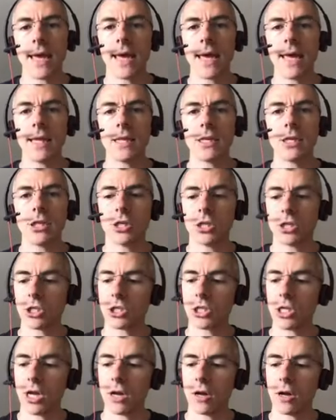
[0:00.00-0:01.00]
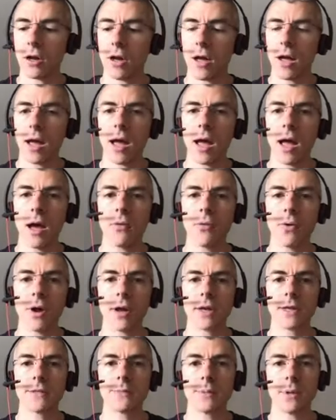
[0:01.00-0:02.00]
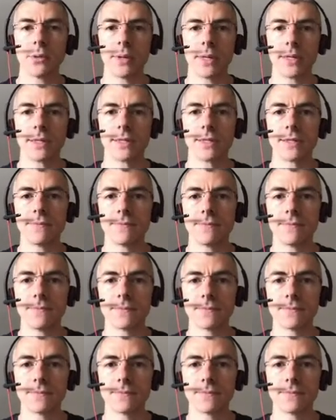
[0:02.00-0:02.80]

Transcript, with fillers: and share our experience.